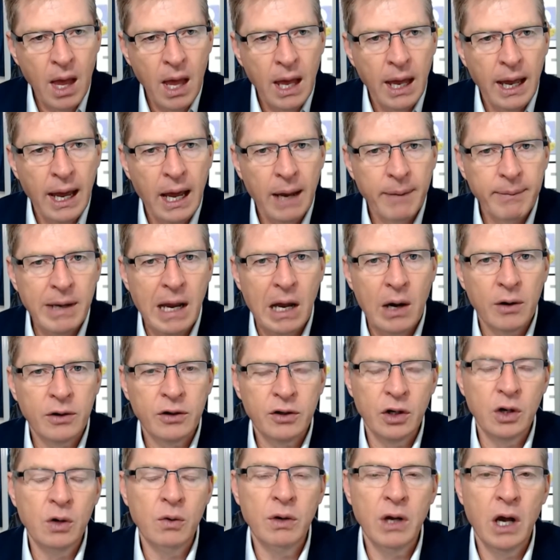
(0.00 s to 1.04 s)
Now, I
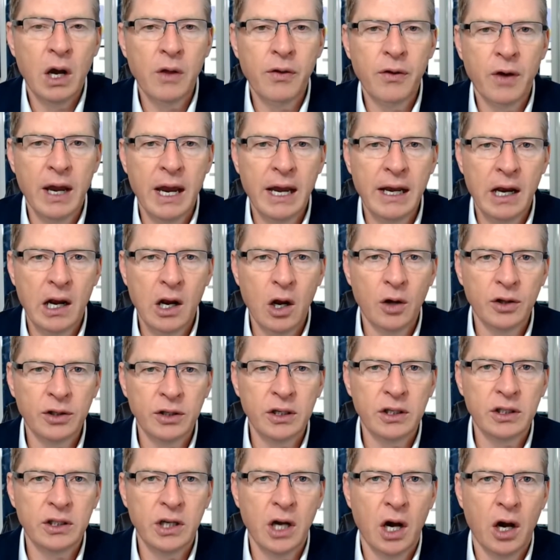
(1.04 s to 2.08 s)
do know that in a lot
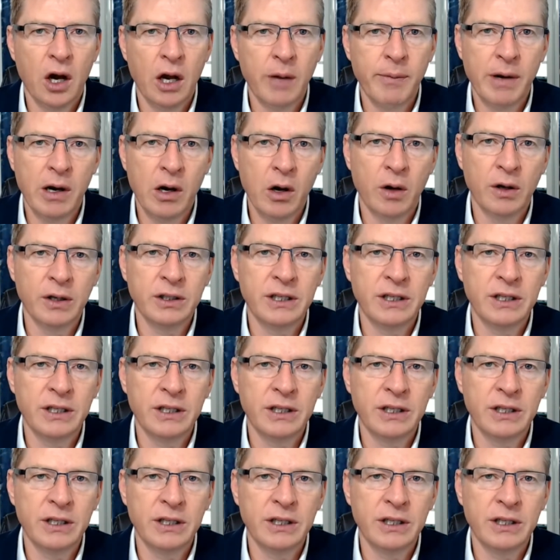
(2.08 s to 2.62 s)
of